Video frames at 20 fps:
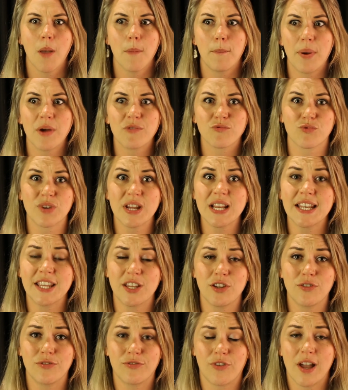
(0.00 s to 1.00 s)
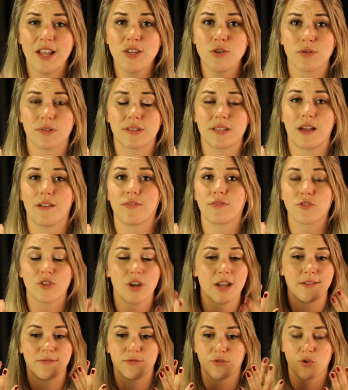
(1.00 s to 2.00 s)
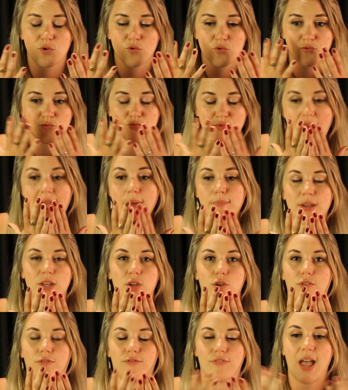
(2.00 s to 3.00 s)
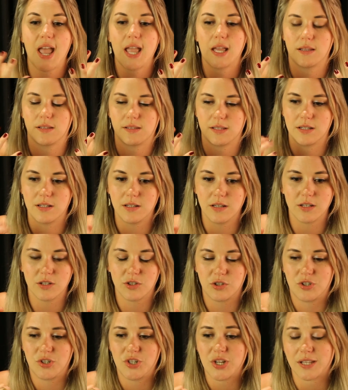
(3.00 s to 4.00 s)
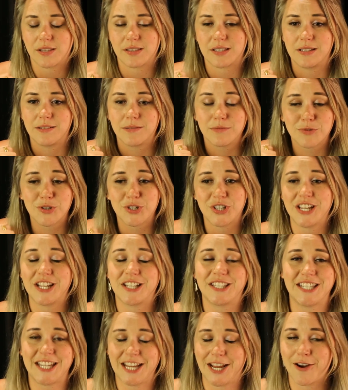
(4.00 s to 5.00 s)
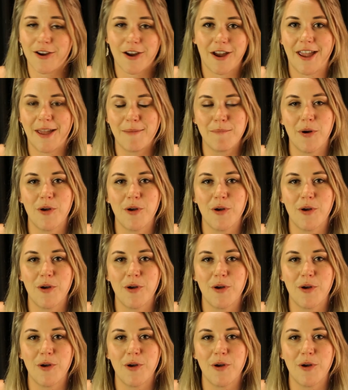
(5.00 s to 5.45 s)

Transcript: But really, you find yourself kind of grabbing your face and just in sheer terror at